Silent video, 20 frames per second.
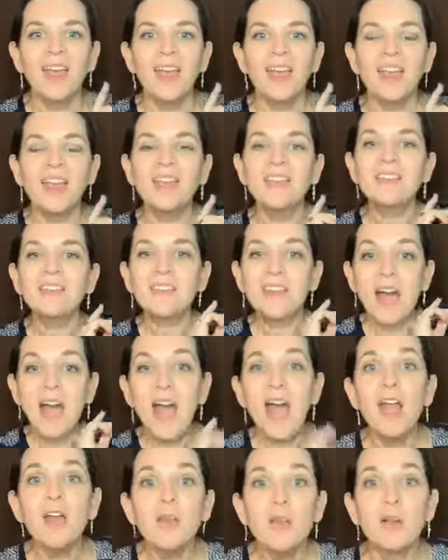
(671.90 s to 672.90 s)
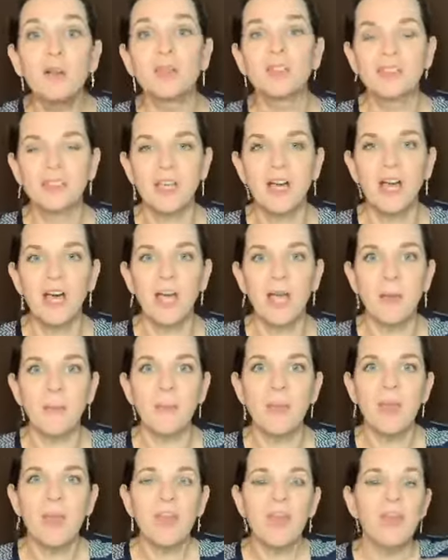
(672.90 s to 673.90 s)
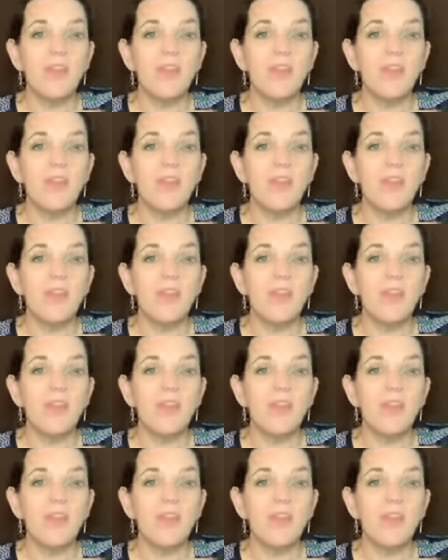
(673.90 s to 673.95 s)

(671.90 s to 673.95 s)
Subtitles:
His kairos time,